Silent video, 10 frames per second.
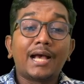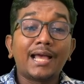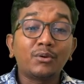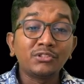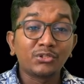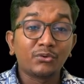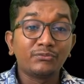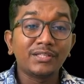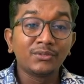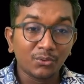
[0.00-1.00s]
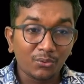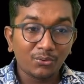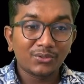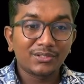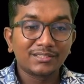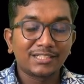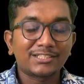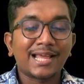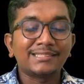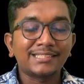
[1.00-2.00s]
And also we know the
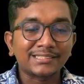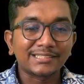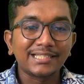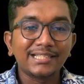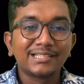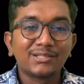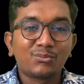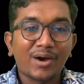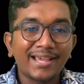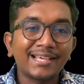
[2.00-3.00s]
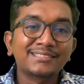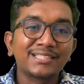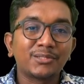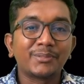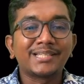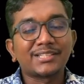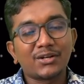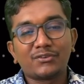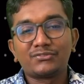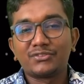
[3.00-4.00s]
trajectory, the yx equation
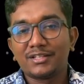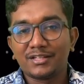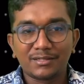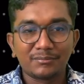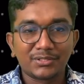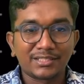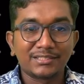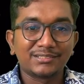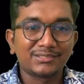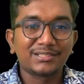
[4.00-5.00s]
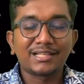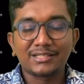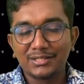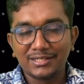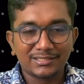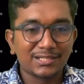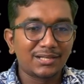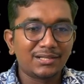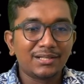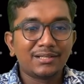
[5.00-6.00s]
of projectile. This is like
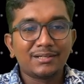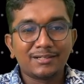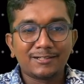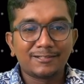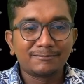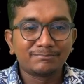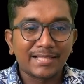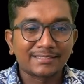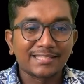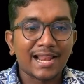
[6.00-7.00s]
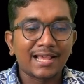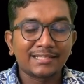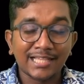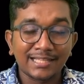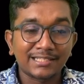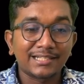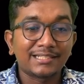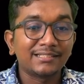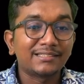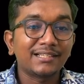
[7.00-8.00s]
little
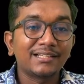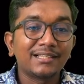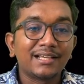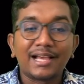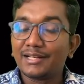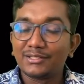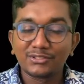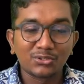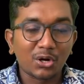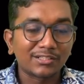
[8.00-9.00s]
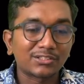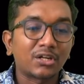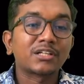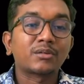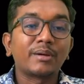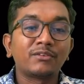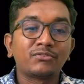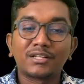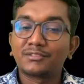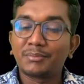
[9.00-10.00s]
exaggerating thing, and it is not at all required for us.